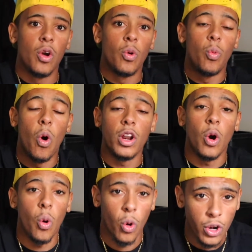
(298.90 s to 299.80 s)
want to
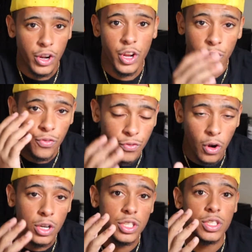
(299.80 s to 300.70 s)
order your
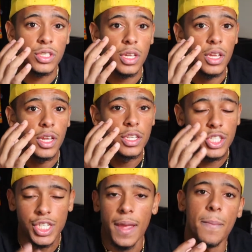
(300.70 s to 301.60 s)
first
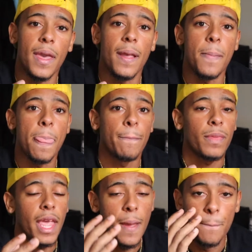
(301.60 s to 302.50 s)
shipment
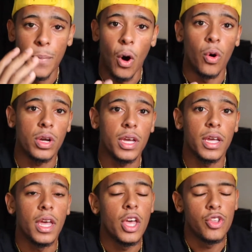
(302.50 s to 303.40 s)
in bulk.
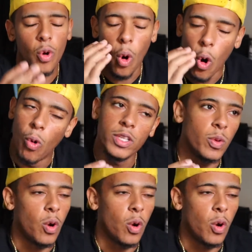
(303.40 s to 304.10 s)
you always want to